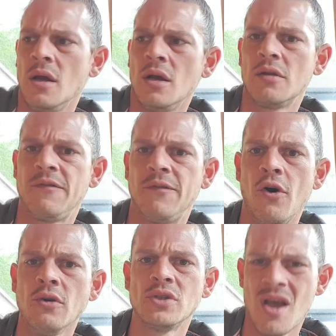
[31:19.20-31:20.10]
The
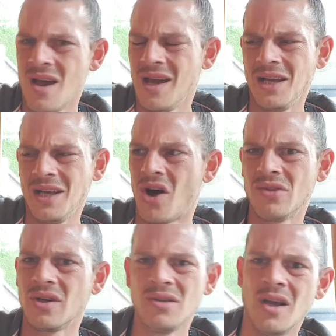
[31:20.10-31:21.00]
fucked. It's all
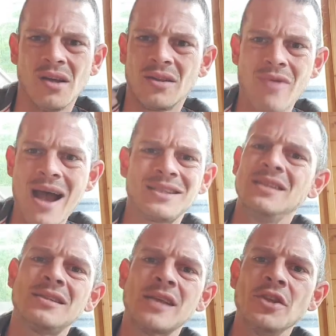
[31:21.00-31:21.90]
the they're acting
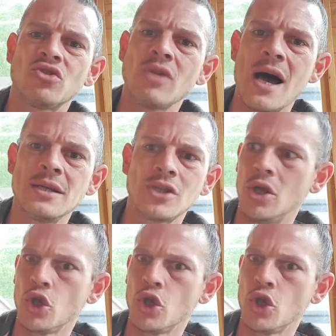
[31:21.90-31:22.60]
centralized.